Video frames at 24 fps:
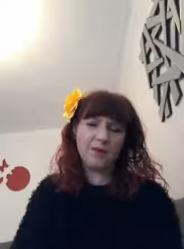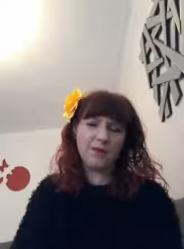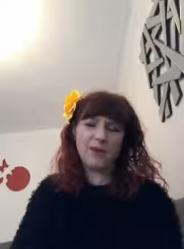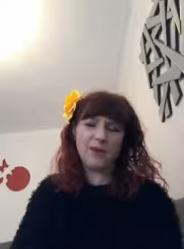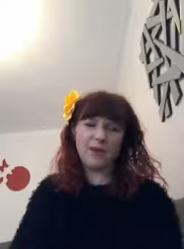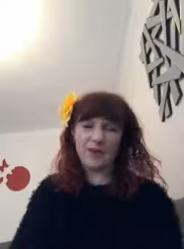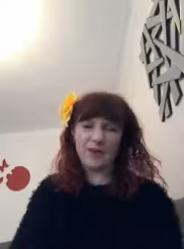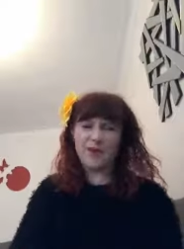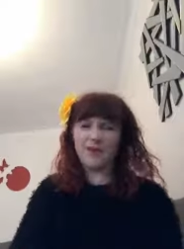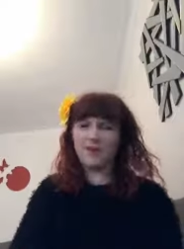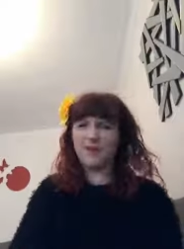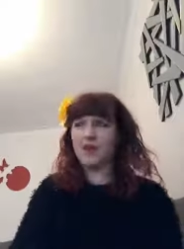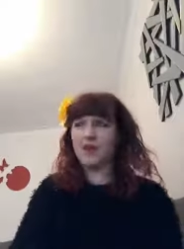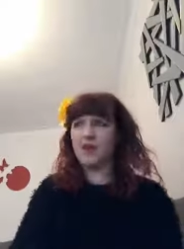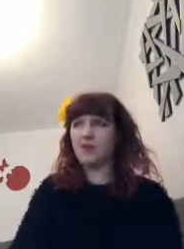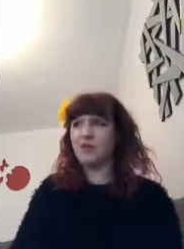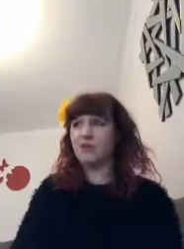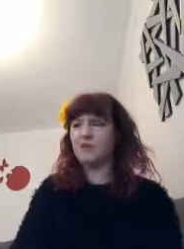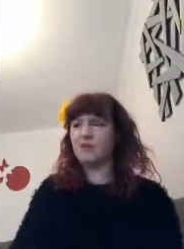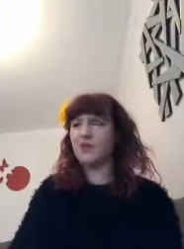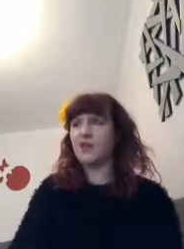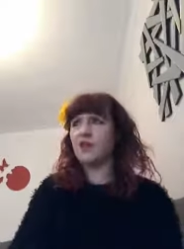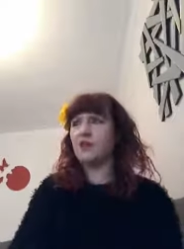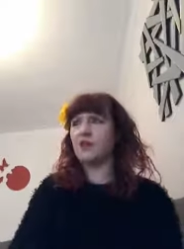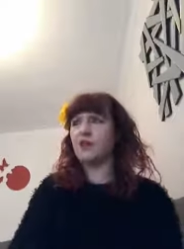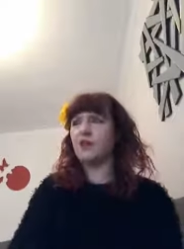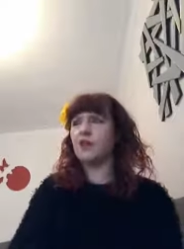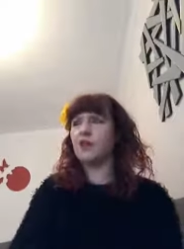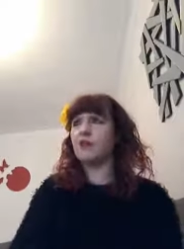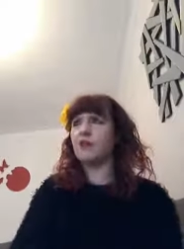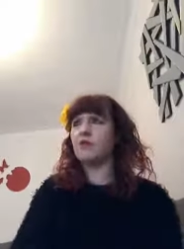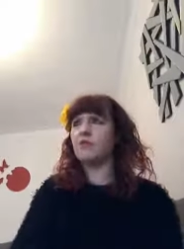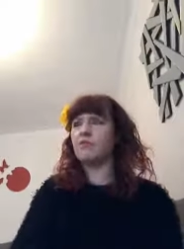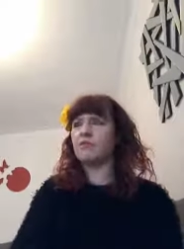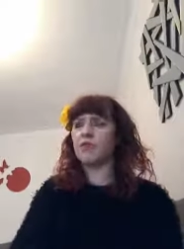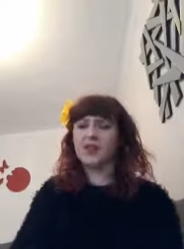Remember the
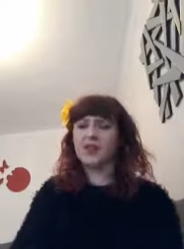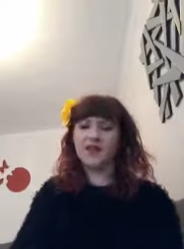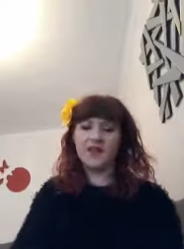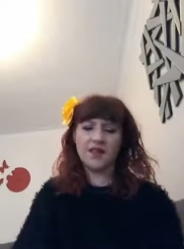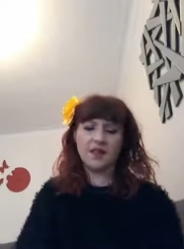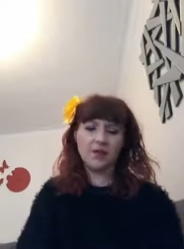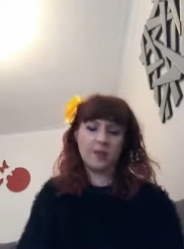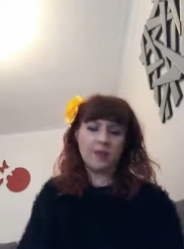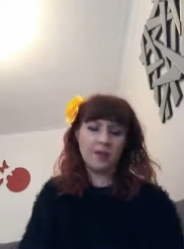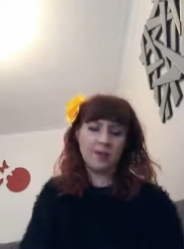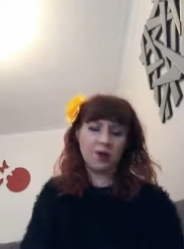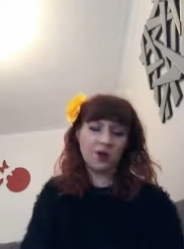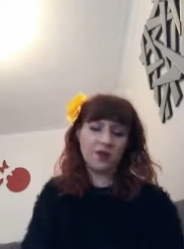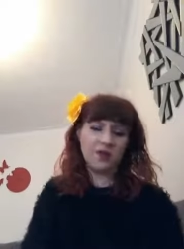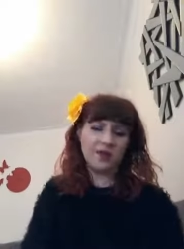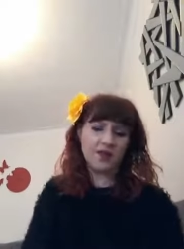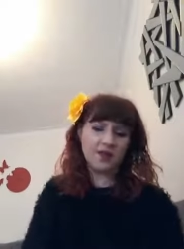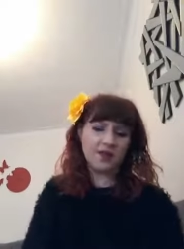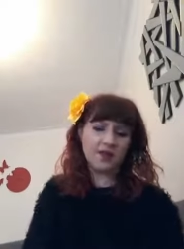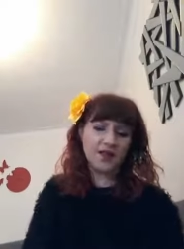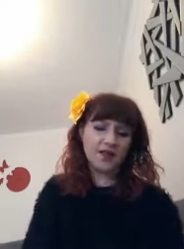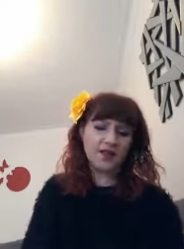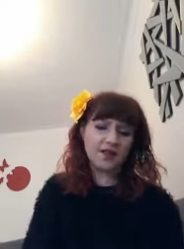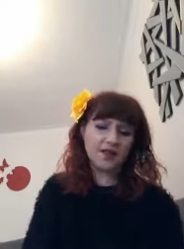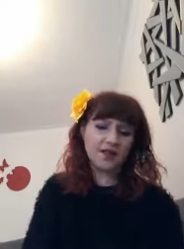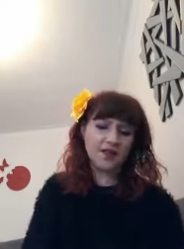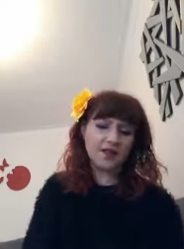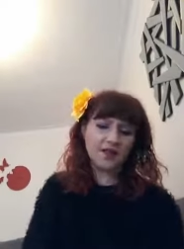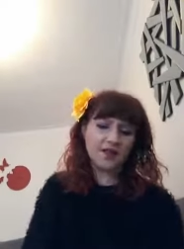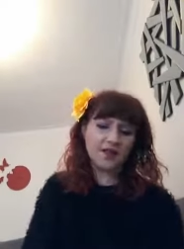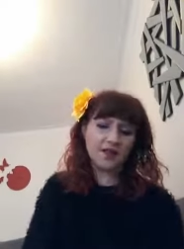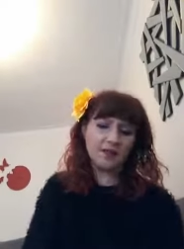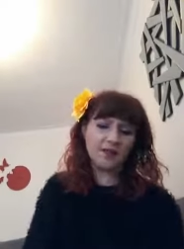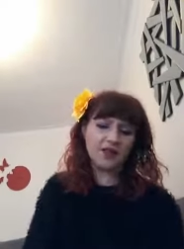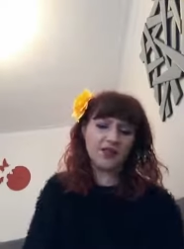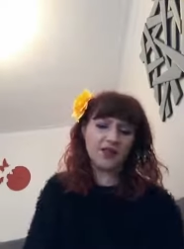other places maybe offer things like
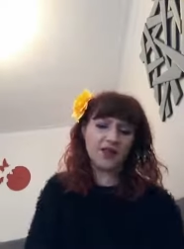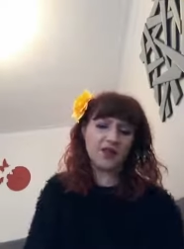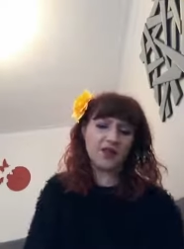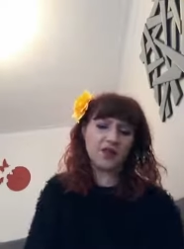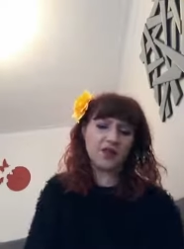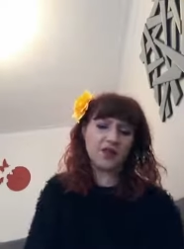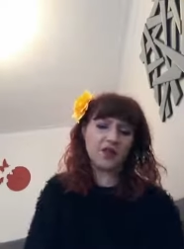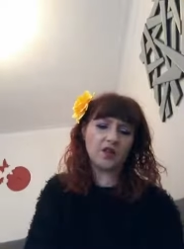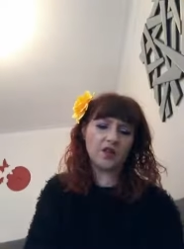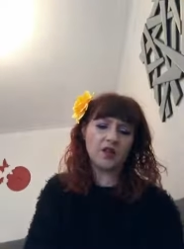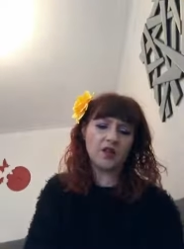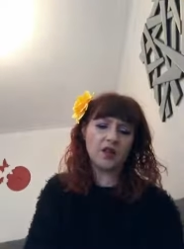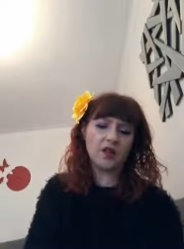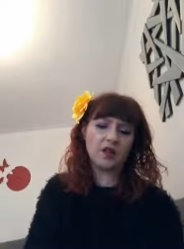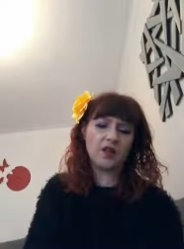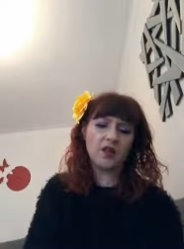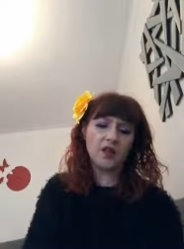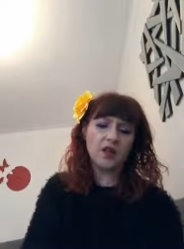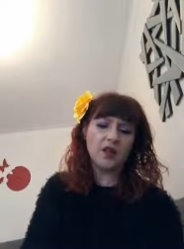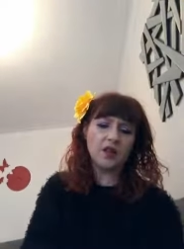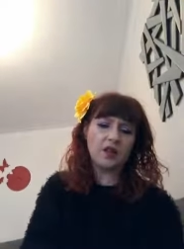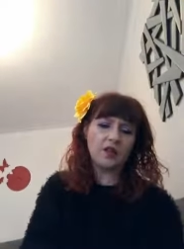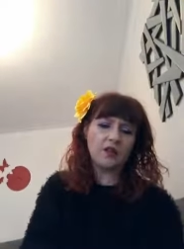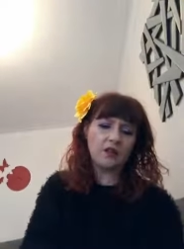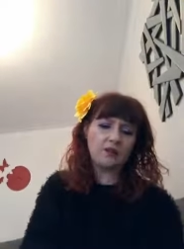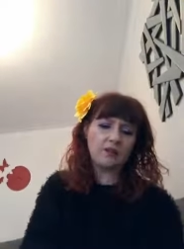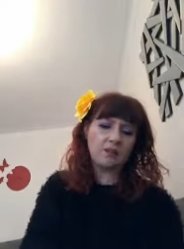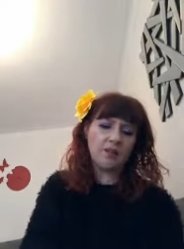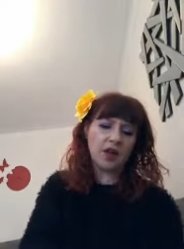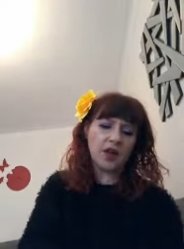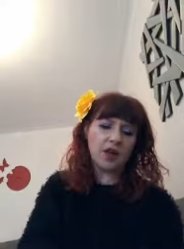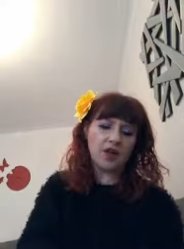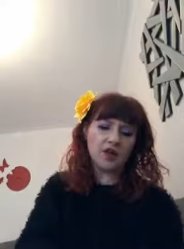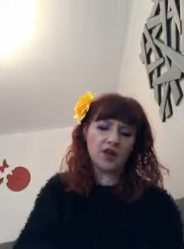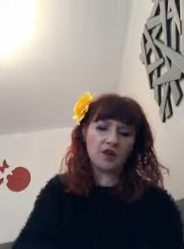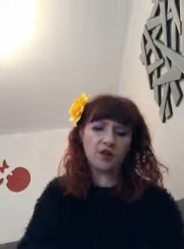that, where if you return your
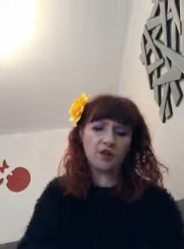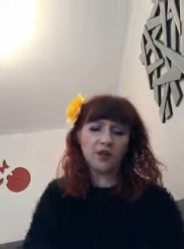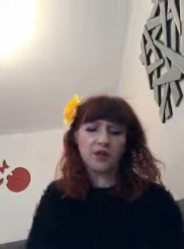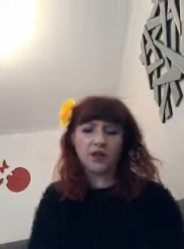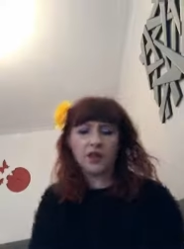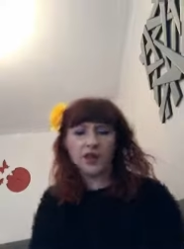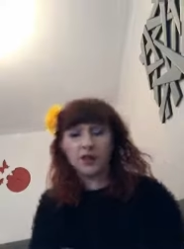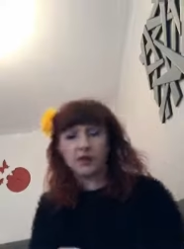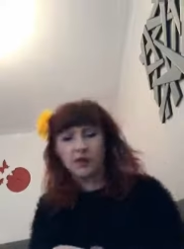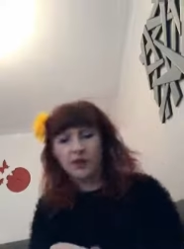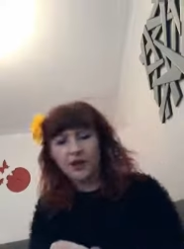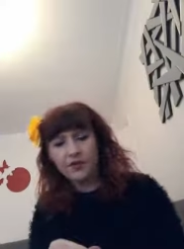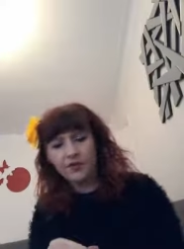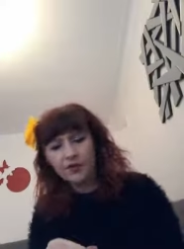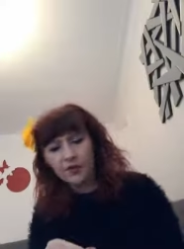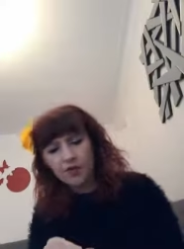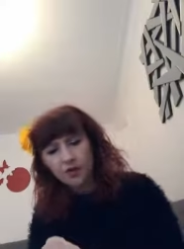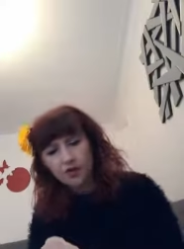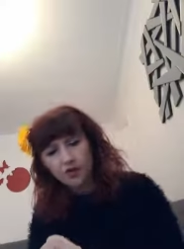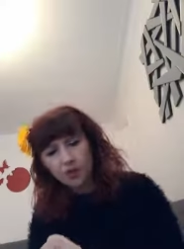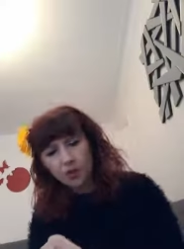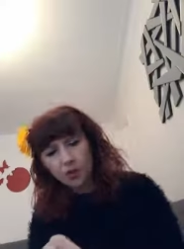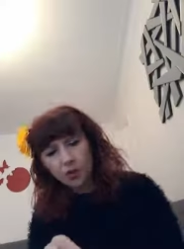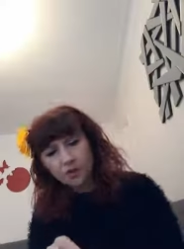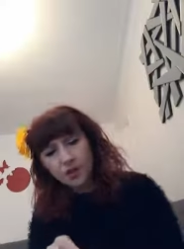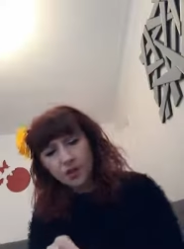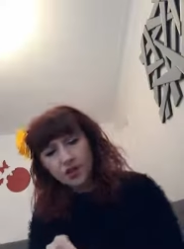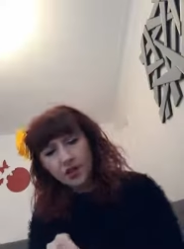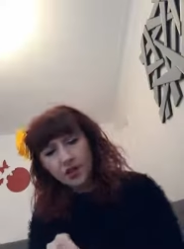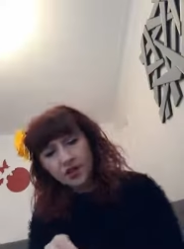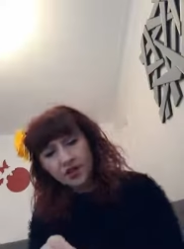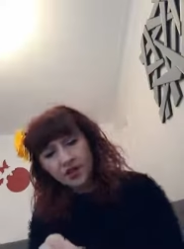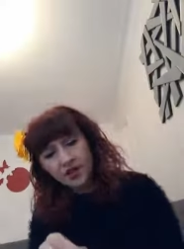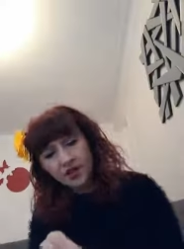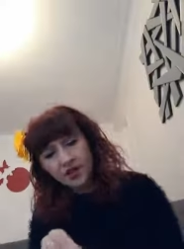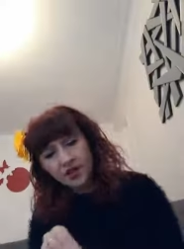parcels, and I'm having some problems
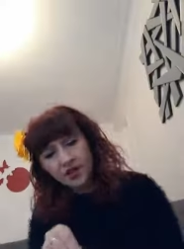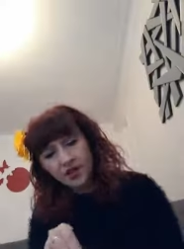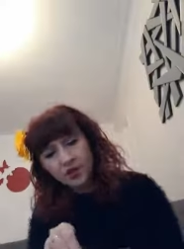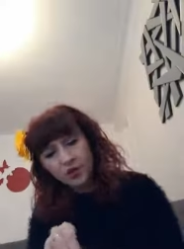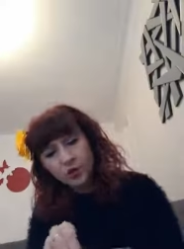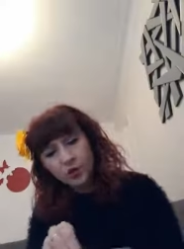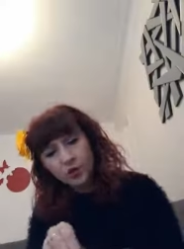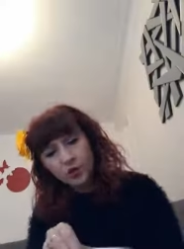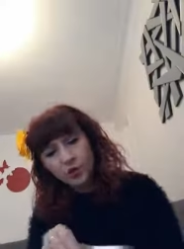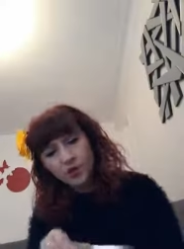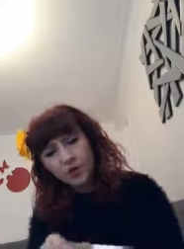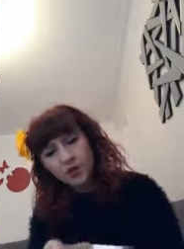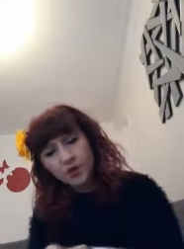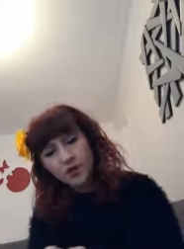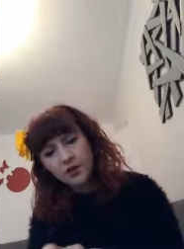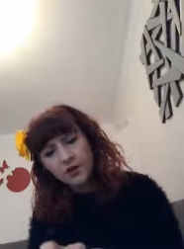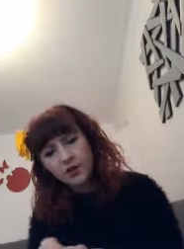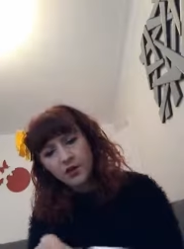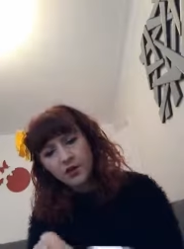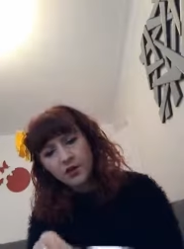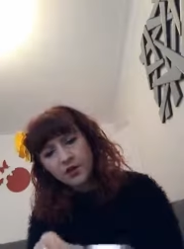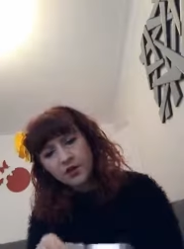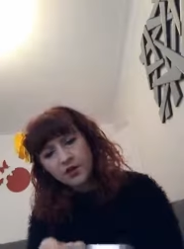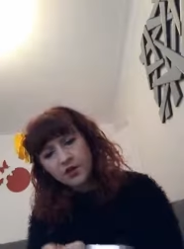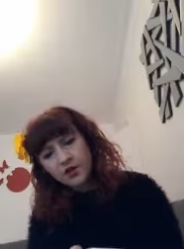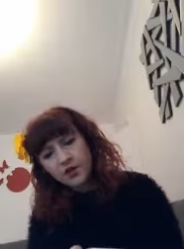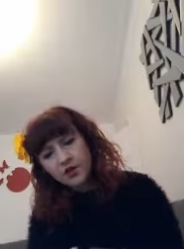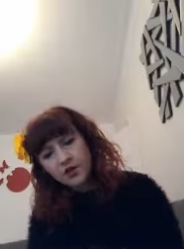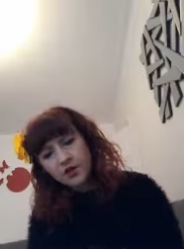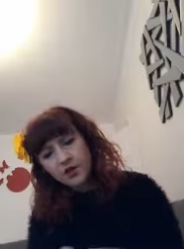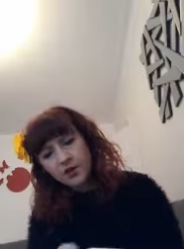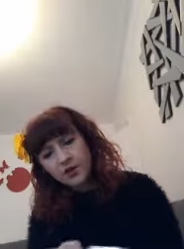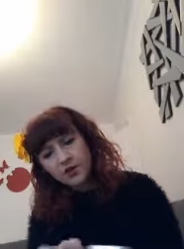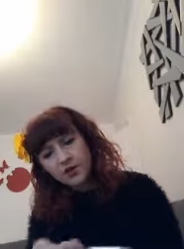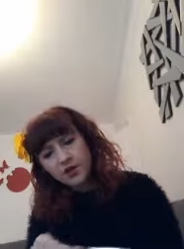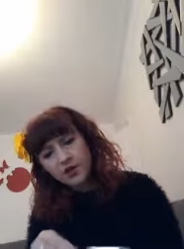trying to get this open
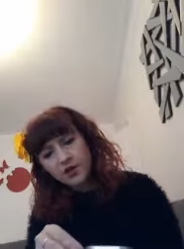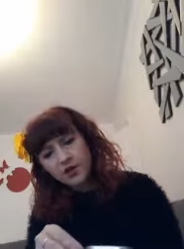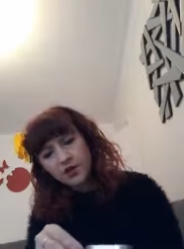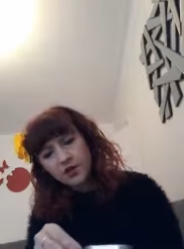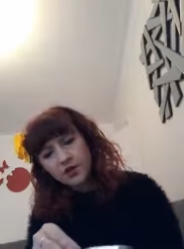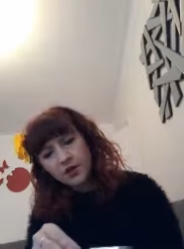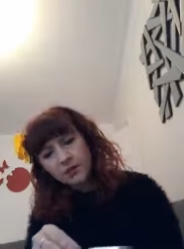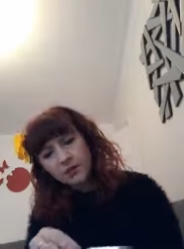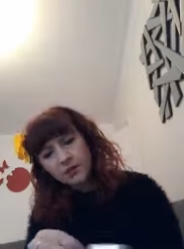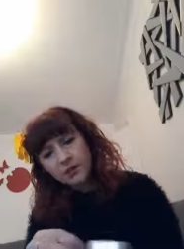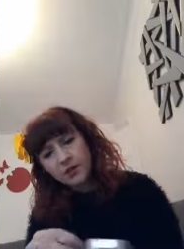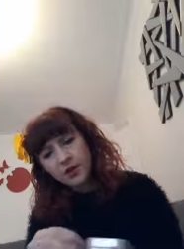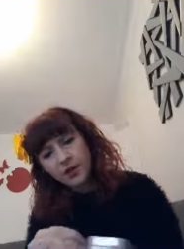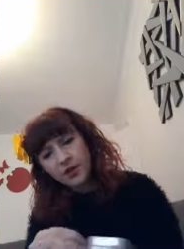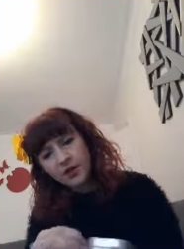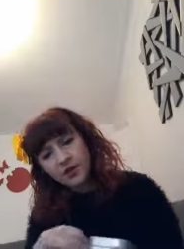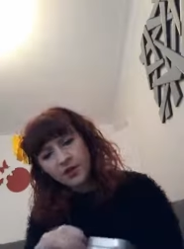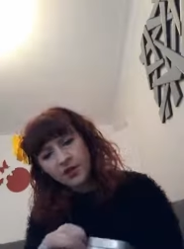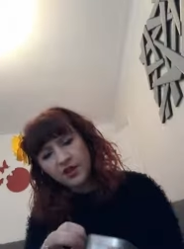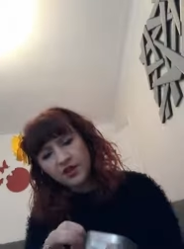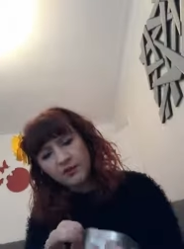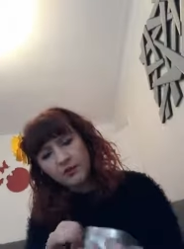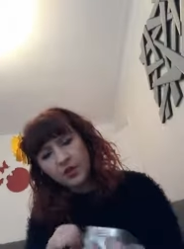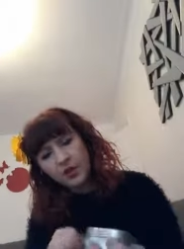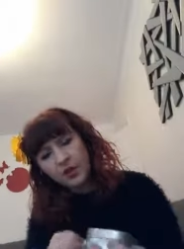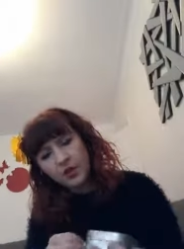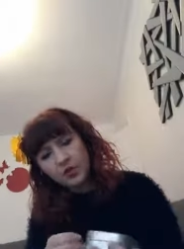so just bear with me.